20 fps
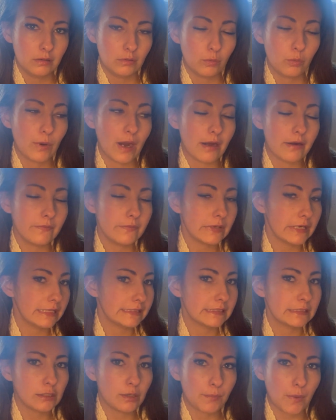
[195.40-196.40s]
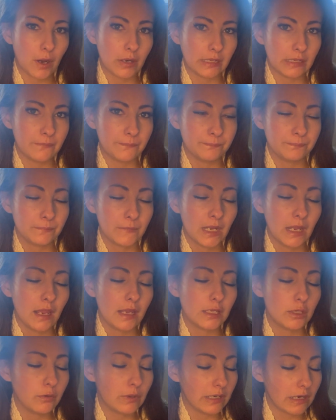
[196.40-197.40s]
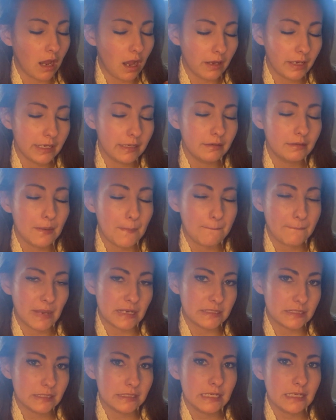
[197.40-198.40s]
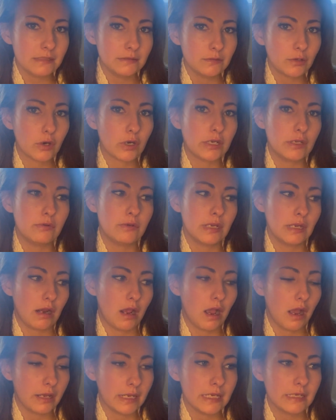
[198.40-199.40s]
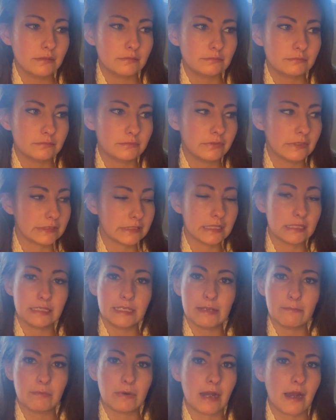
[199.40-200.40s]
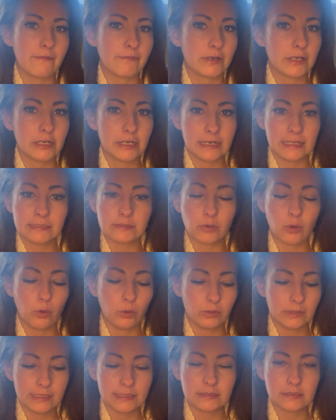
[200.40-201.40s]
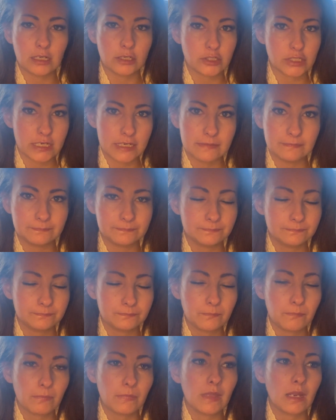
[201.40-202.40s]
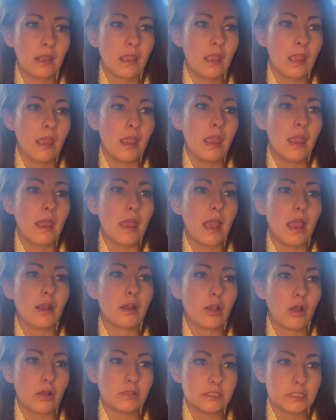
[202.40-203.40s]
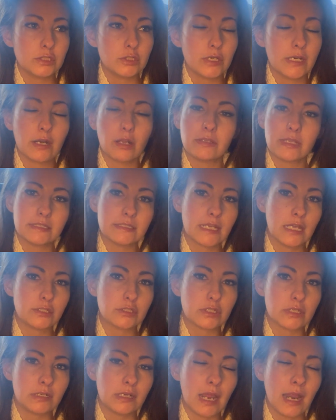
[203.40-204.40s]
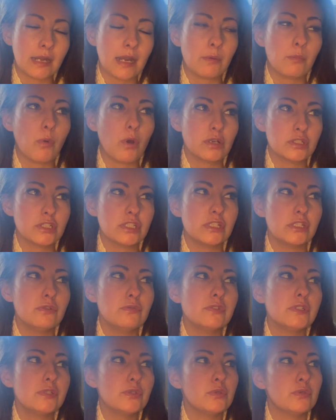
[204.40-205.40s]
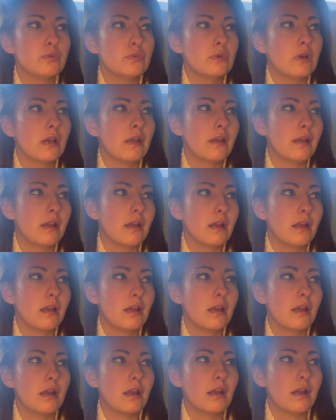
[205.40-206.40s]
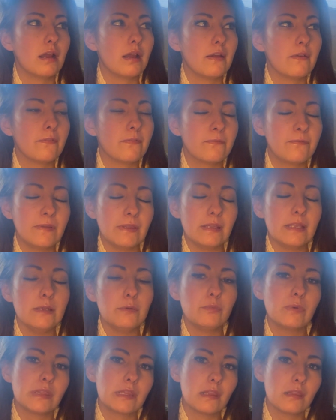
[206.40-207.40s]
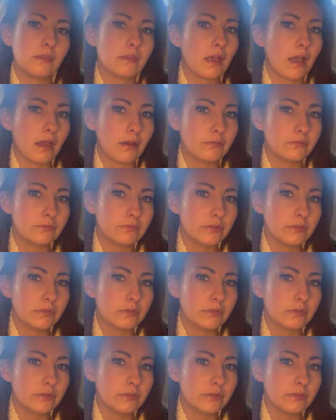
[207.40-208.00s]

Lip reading: Wherever it is in your body, you can hug it mentally or you can hug it physically, whatever it is, hold it, touch it. Concentrate on that tension, and I want you to fill it with the love